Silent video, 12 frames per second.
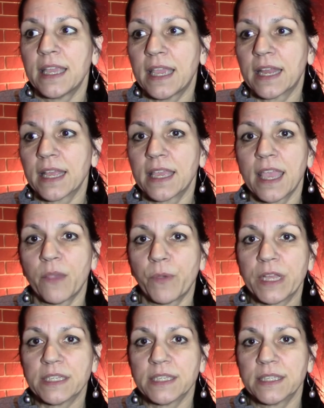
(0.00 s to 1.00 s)
and I can't
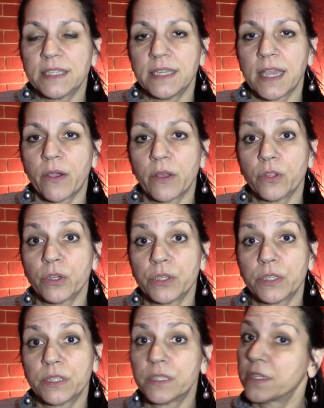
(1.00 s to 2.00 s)
wait to see how it
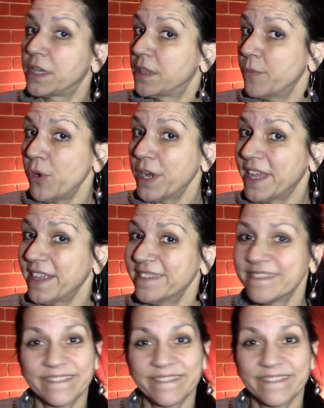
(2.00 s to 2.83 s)
looks in the morning.